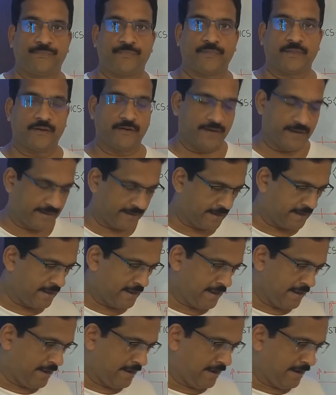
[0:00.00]
right?
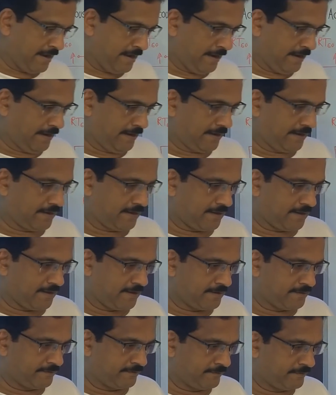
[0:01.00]

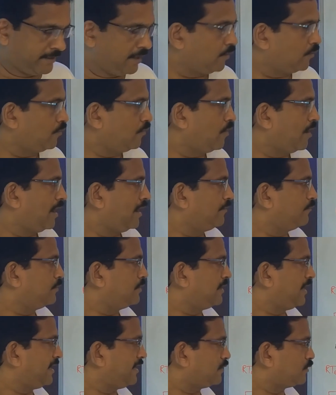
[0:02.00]
Now I would
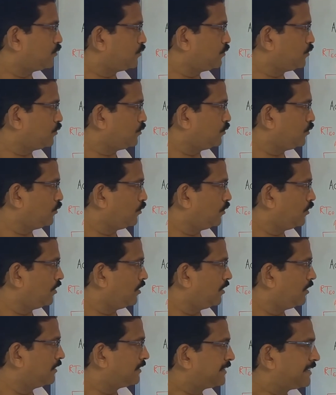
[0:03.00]
like to
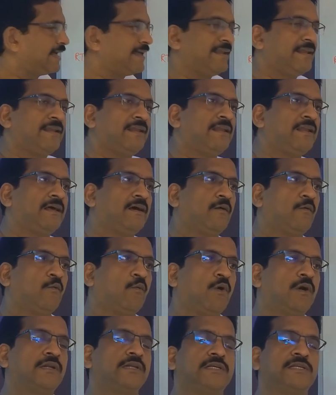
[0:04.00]
tell
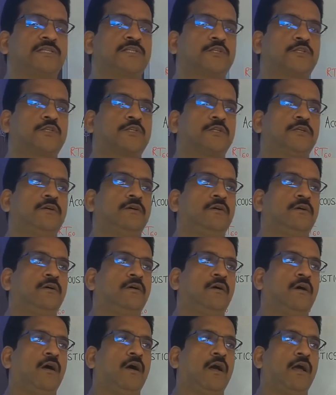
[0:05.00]
what is
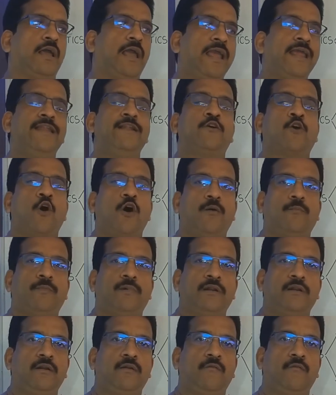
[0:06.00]
in
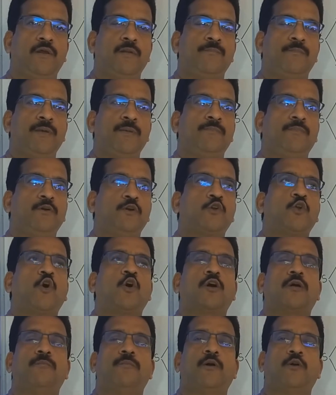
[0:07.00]
common when people
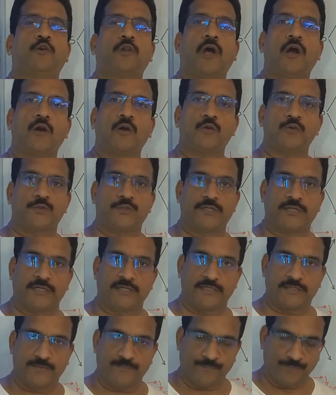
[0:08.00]
talk about
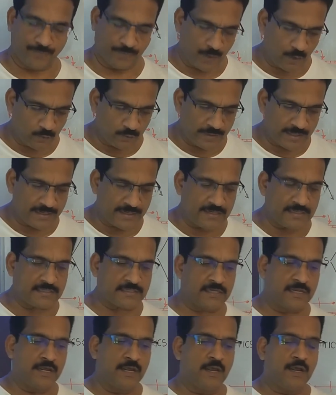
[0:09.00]
acoustics. Now there
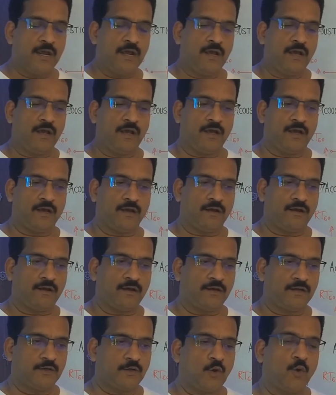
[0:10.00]
is
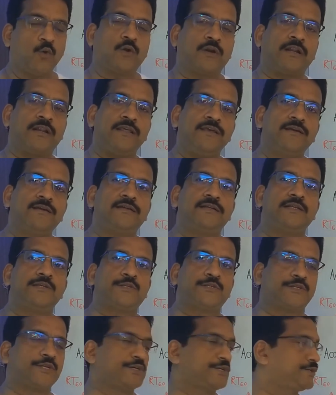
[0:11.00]
no clear
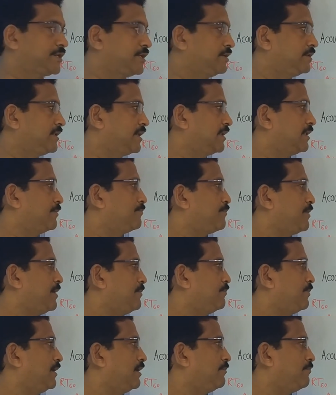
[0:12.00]
distinction that the
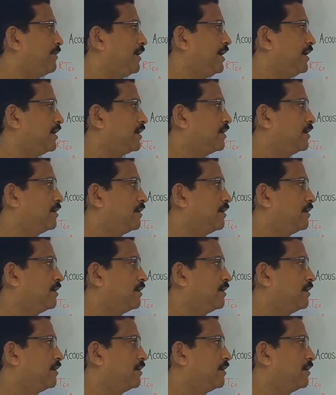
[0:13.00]
people make